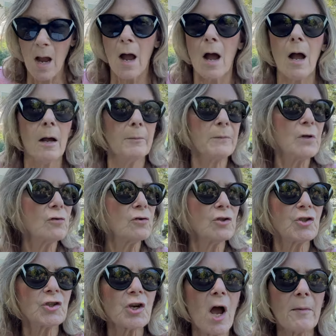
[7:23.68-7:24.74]
Um, you can
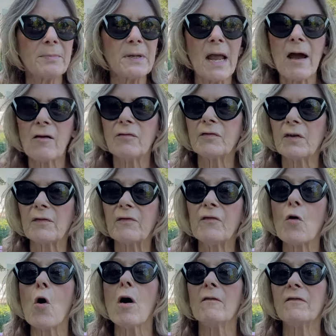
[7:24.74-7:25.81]
shop now for
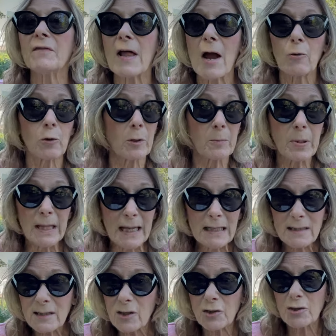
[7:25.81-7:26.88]
fall flowering
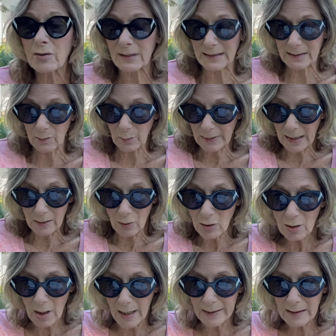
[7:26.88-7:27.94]
plants because you can see what they
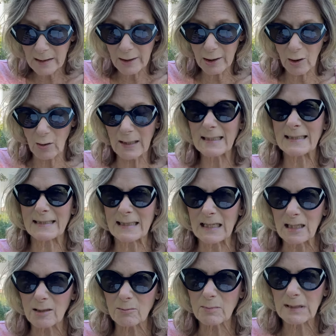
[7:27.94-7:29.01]
look like, you know, like
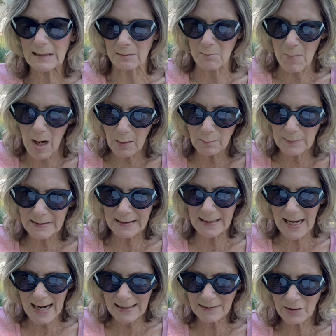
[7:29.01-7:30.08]
sedums and mums
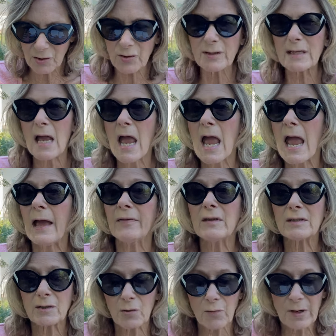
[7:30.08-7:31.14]
and asters. And
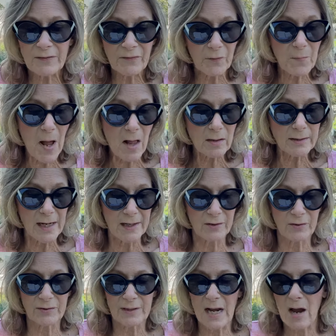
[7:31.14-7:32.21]
these are great for
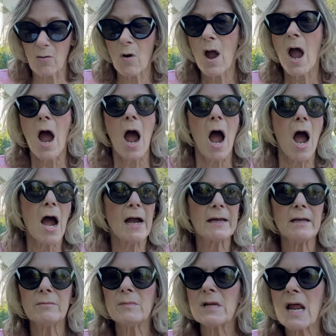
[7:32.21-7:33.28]
pollinators now. I
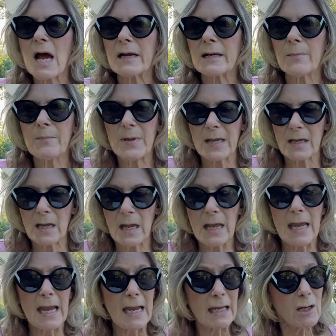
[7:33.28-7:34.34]
am not a big
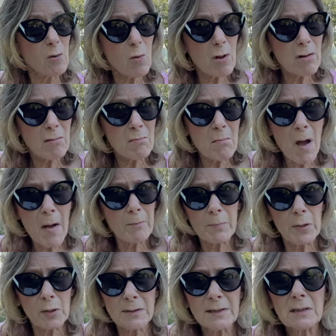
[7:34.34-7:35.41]
annual mum
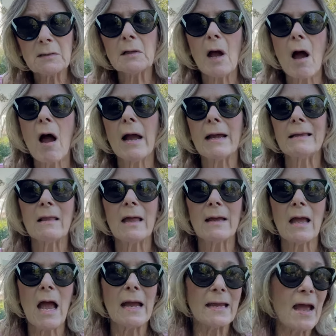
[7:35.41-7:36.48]
person. I,
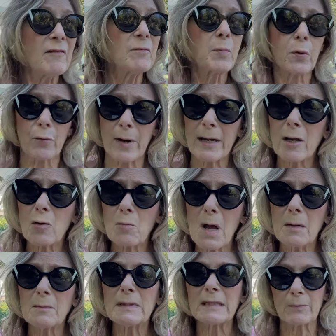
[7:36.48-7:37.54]
I have perennial
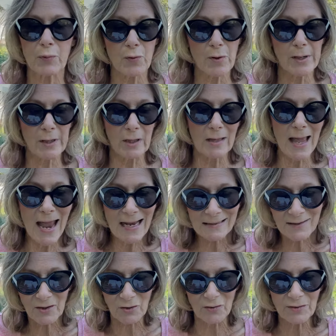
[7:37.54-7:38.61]
mums and perennial
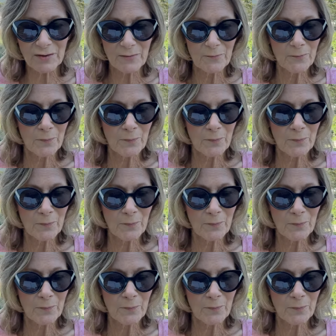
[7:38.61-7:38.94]
asters.